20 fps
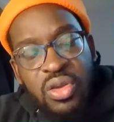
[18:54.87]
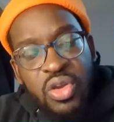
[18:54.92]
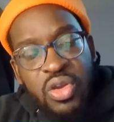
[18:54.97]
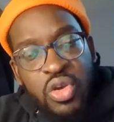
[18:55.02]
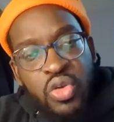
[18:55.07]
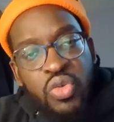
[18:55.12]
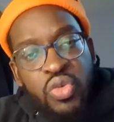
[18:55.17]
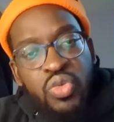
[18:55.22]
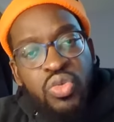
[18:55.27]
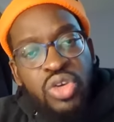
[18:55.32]

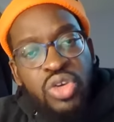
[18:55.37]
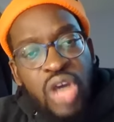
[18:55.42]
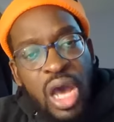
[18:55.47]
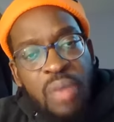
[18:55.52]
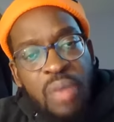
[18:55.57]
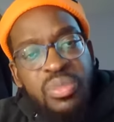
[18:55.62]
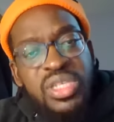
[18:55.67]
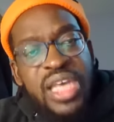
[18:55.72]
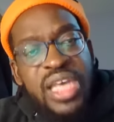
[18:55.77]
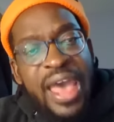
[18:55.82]
who
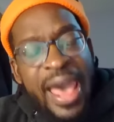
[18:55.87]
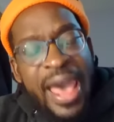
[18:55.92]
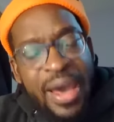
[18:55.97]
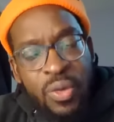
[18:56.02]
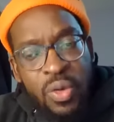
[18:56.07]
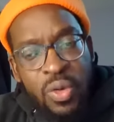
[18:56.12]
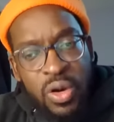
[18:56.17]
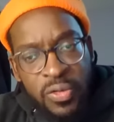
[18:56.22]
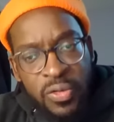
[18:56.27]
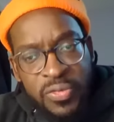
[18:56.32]
comes
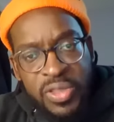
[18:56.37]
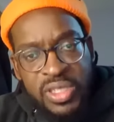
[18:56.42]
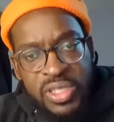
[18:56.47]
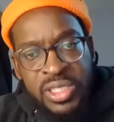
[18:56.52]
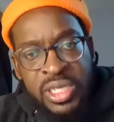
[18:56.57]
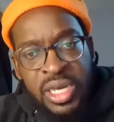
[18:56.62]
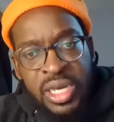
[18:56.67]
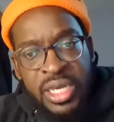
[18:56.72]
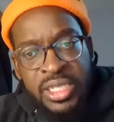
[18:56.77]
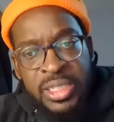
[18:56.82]
out of the
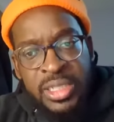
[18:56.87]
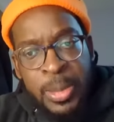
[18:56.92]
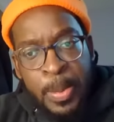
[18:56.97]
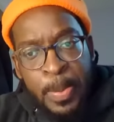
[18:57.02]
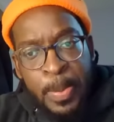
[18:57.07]
side?